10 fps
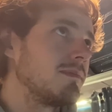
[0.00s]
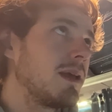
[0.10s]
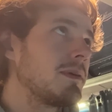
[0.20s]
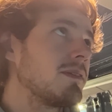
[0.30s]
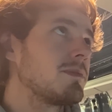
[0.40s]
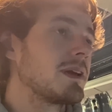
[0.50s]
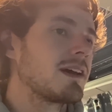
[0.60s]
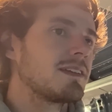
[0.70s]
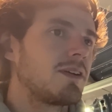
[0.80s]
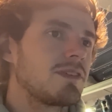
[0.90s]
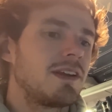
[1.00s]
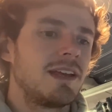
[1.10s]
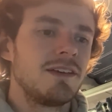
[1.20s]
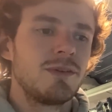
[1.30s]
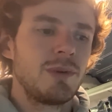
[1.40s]
Maybe it's because I was on a
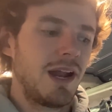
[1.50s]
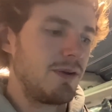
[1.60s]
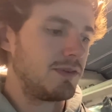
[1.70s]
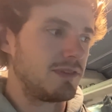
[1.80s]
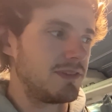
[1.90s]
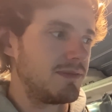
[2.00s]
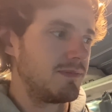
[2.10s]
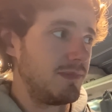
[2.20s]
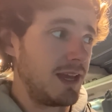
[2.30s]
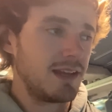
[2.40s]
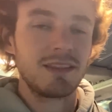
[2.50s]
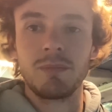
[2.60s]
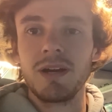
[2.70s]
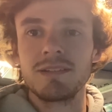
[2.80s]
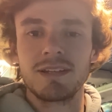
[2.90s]
hill, but I was hitting the
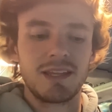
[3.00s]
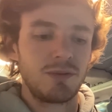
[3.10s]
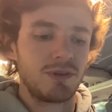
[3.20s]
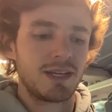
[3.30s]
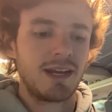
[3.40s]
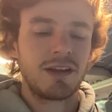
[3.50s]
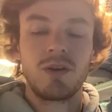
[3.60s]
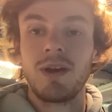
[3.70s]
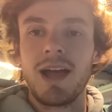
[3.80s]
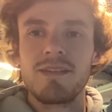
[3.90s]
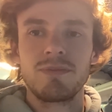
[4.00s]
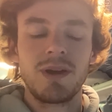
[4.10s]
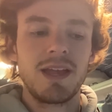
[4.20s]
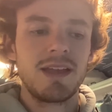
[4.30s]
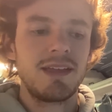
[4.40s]
button and it would kind of go
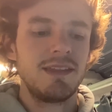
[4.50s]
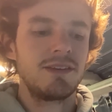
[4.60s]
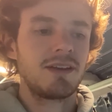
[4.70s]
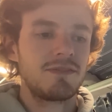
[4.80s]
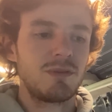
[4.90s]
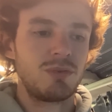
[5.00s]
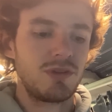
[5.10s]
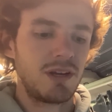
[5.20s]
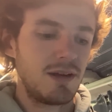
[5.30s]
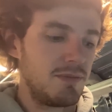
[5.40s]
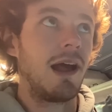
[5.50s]
halfway and then you'd have to pull it up.